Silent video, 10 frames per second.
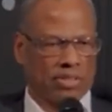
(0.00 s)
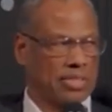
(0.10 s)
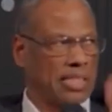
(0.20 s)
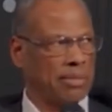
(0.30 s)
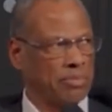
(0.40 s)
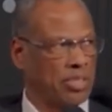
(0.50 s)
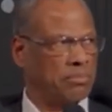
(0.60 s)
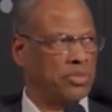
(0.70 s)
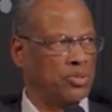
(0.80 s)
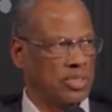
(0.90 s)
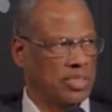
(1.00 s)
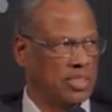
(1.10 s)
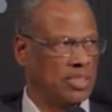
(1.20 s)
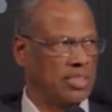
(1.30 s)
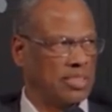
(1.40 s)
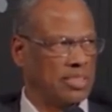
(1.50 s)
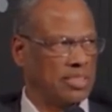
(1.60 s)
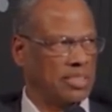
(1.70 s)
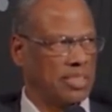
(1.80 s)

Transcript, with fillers: same communities